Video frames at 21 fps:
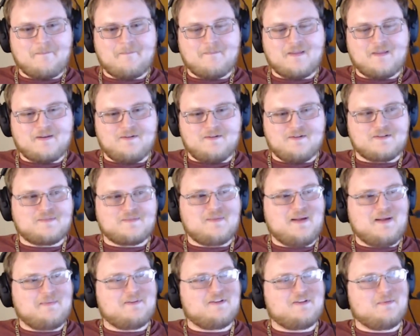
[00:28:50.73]
course,
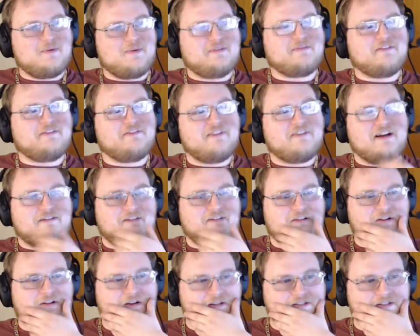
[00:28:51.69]
maybe a little bit of a 5
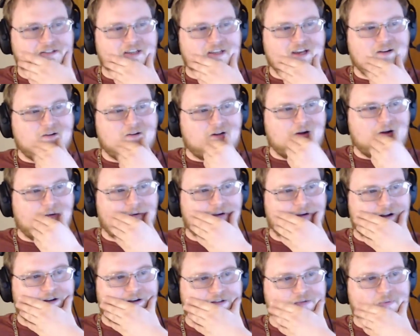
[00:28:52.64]
o'clock shadow going
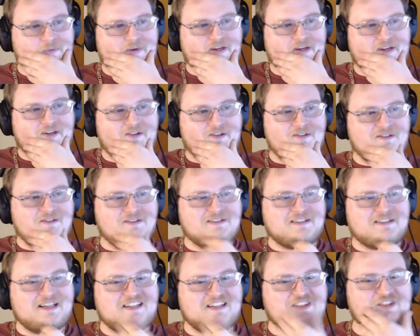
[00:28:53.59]
on as well.
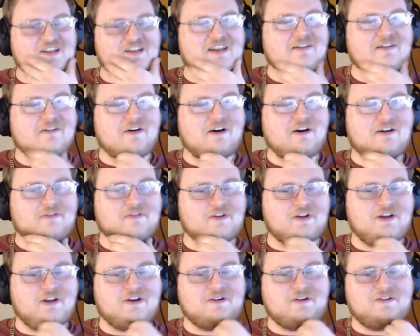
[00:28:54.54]
Kind of show you off, you
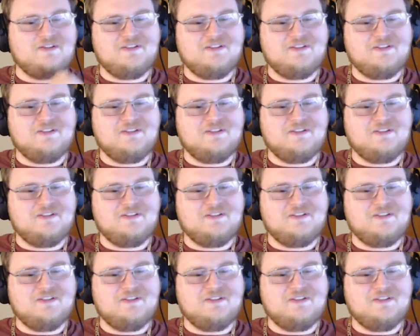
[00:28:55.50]
know.